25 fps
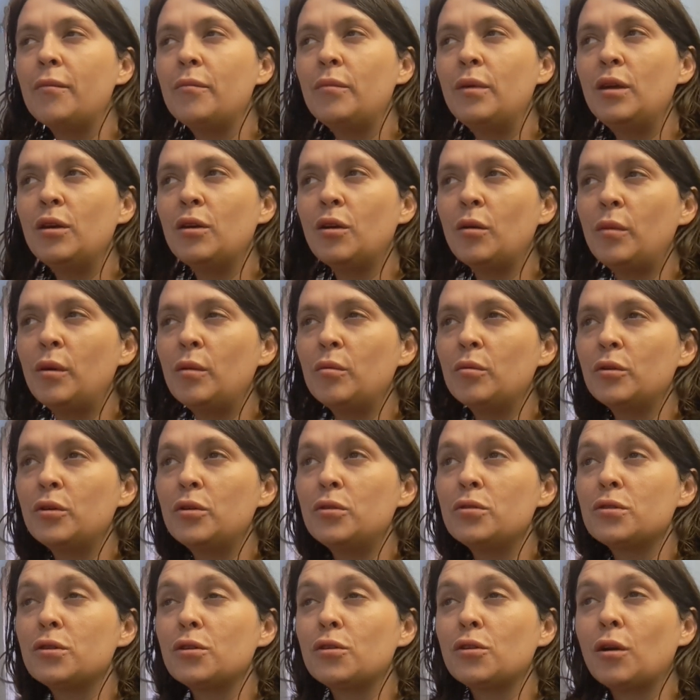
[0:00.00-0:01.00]
you know, people
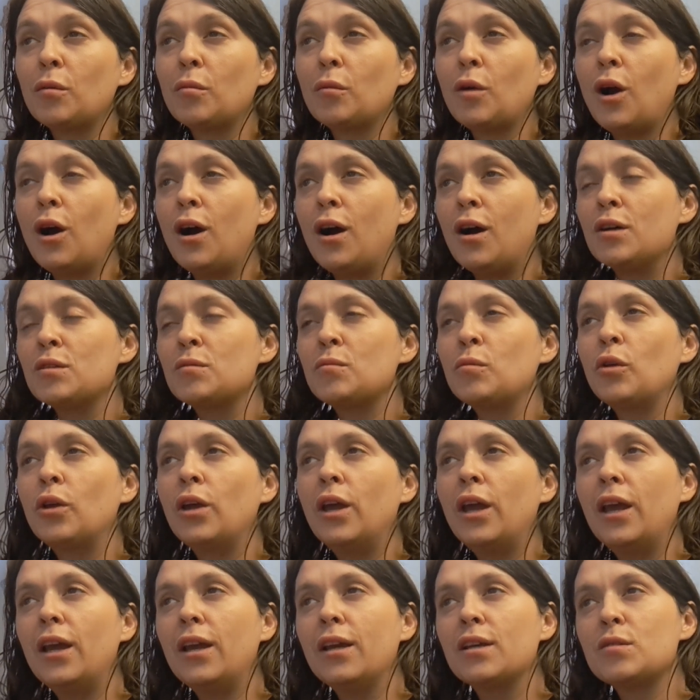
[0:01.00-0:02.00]
use the term
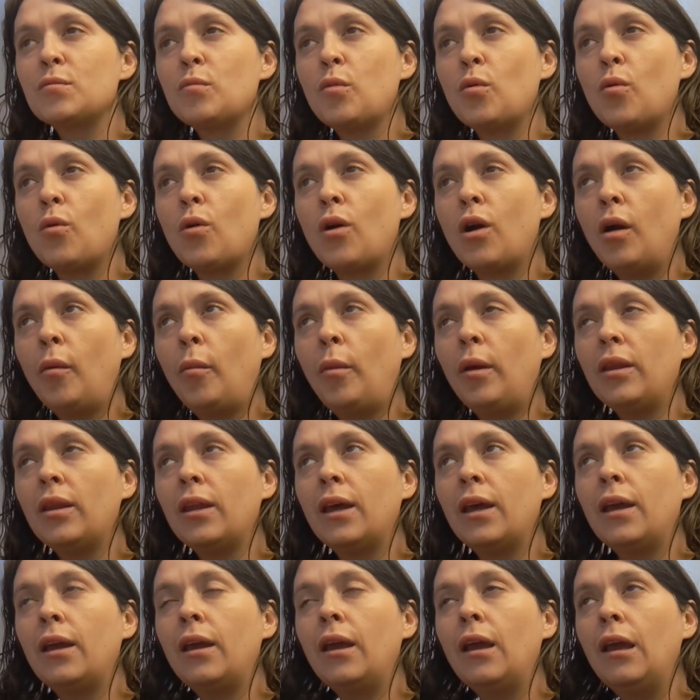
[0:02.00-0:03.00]
cosplaying as poor, but
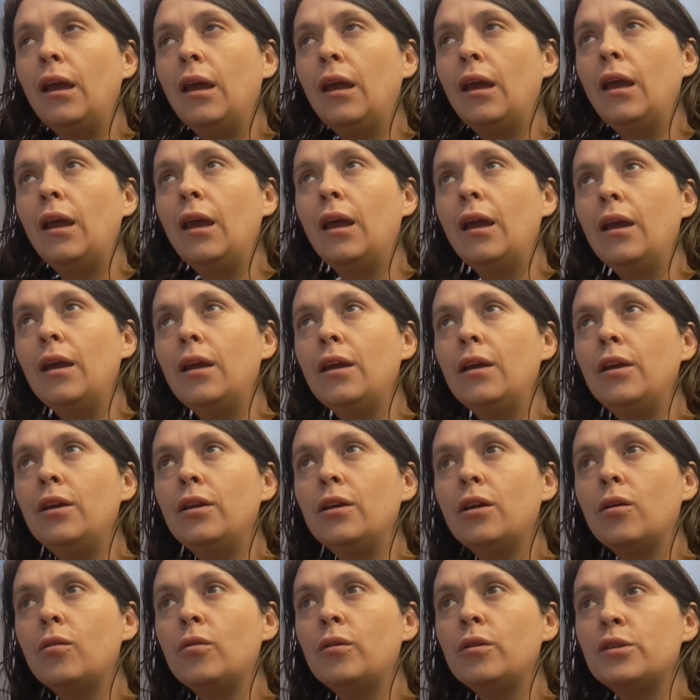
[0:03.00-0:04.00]
like, you
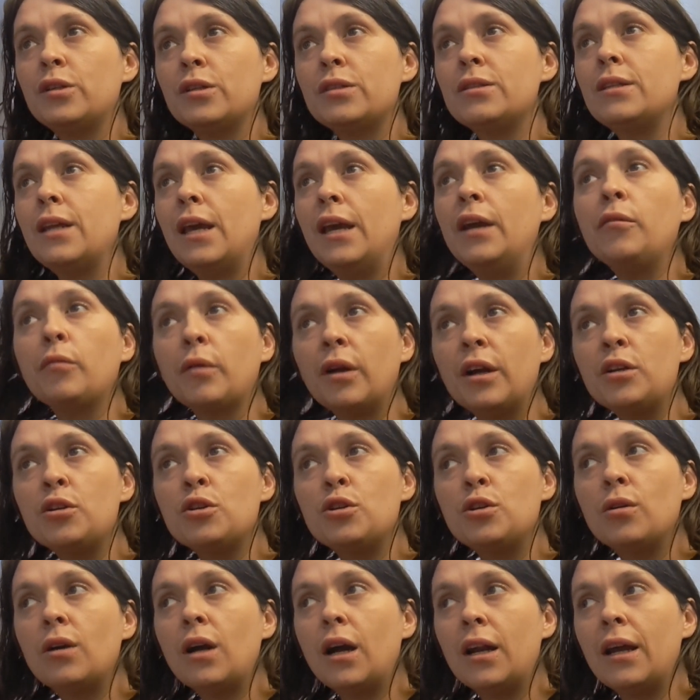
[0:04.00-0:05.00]
know, to stay
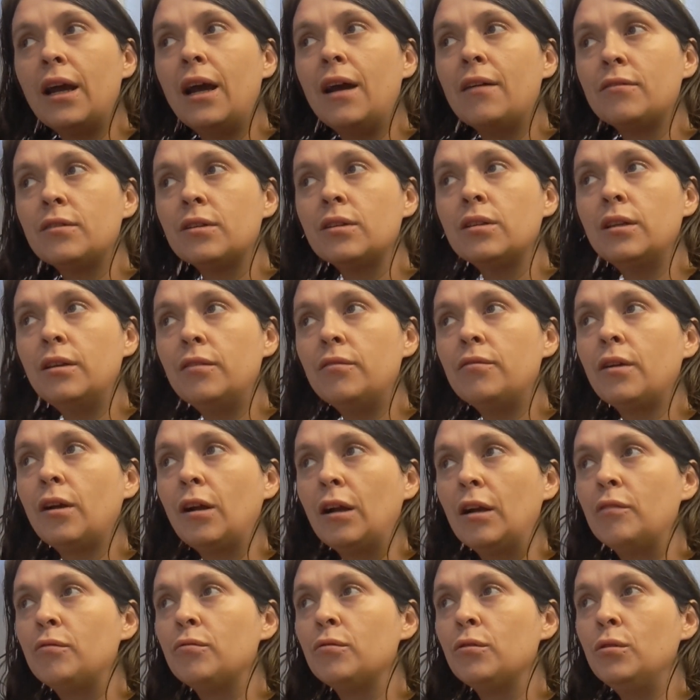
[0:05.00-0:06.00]
rich, you kind of have to live
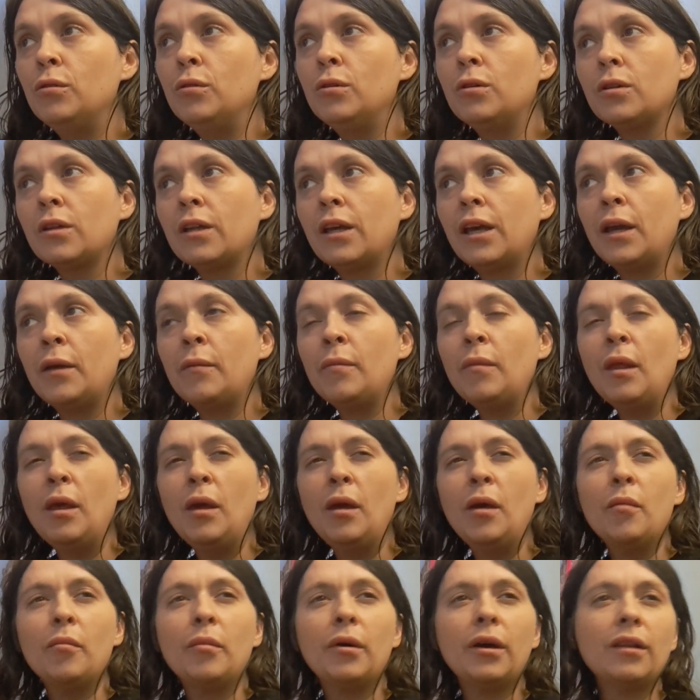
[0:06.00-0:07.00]
very frugally.
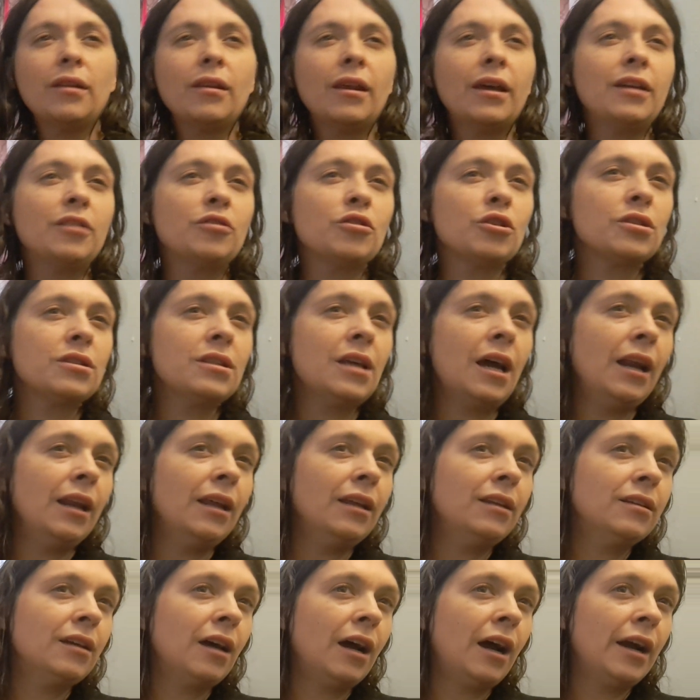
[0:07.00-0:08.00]
But like, just that
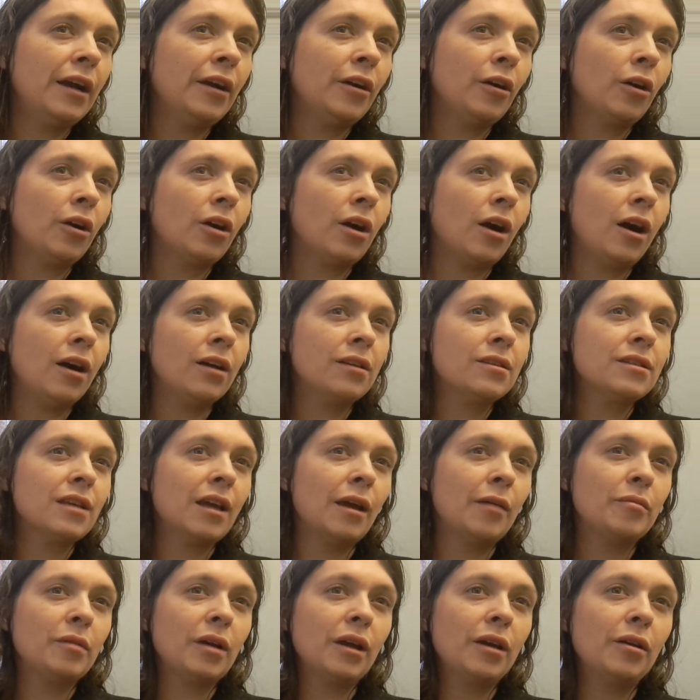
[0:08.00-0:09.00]
entire
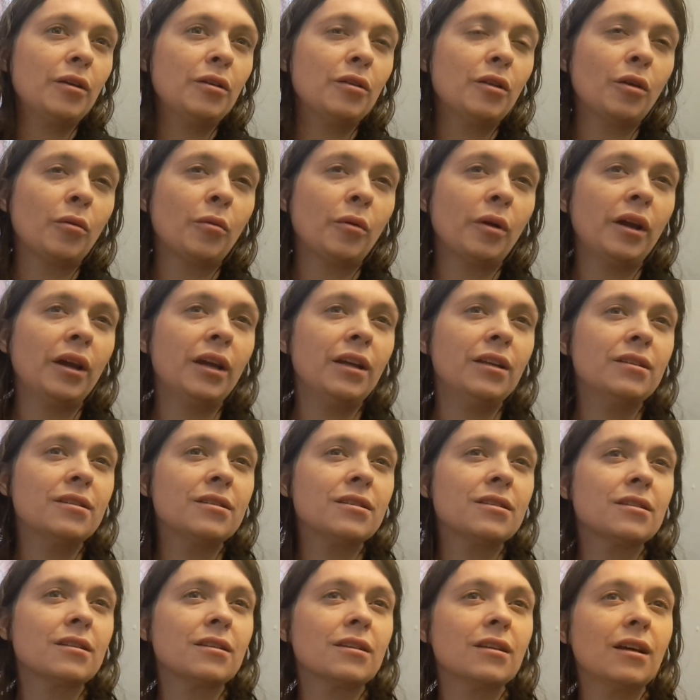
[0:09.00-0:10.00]
concept, I, there were
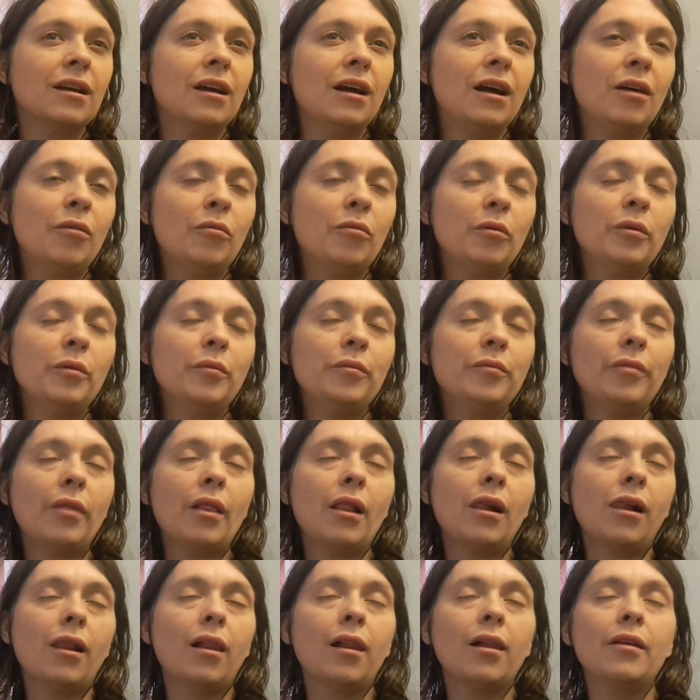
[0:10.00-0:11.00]
kids, uh,
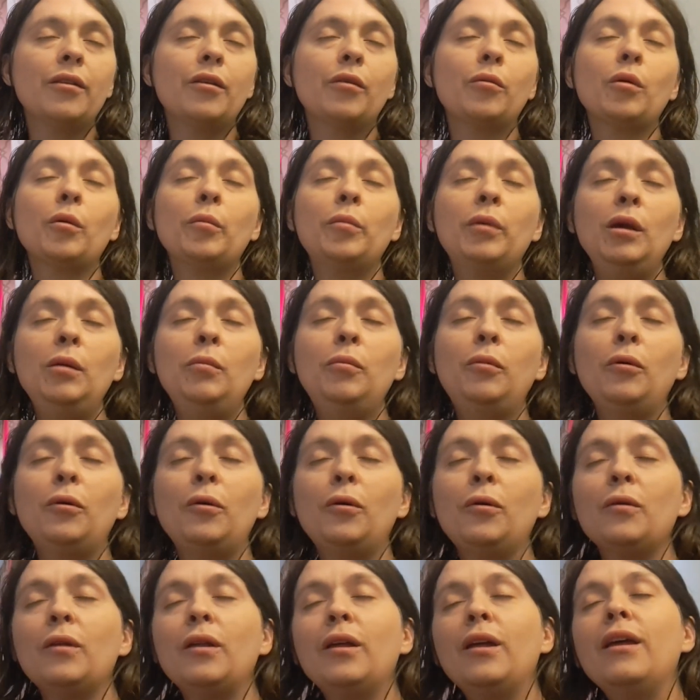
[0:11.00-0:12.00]
you know, there were
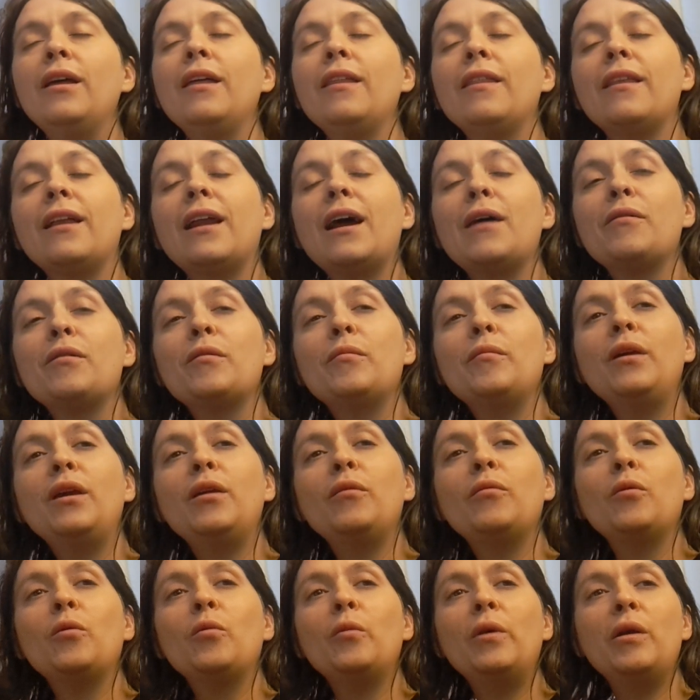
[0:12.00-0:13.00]
people that I would
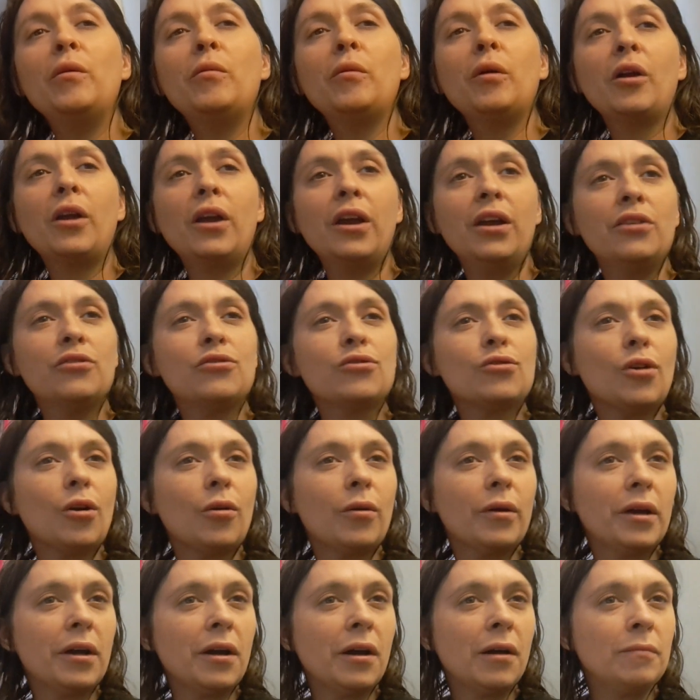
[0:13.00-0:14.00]
meet when we were kids
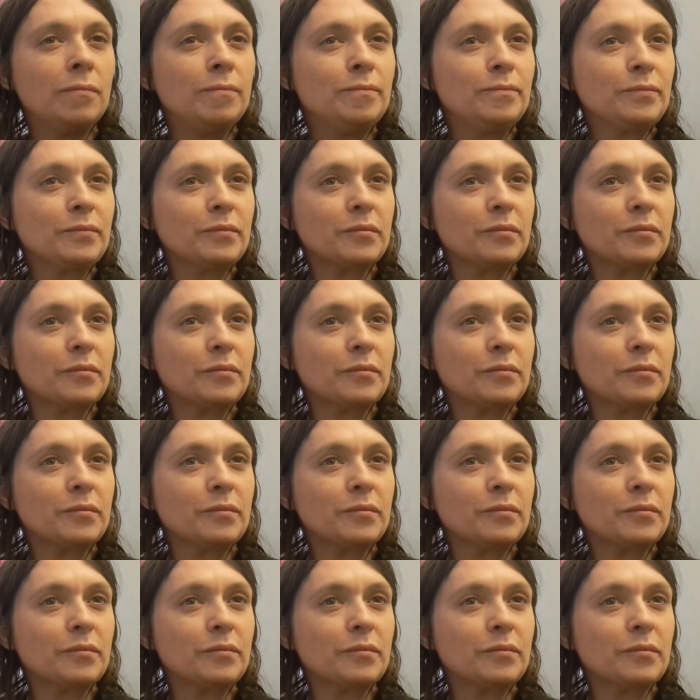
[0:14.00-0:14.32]
growing up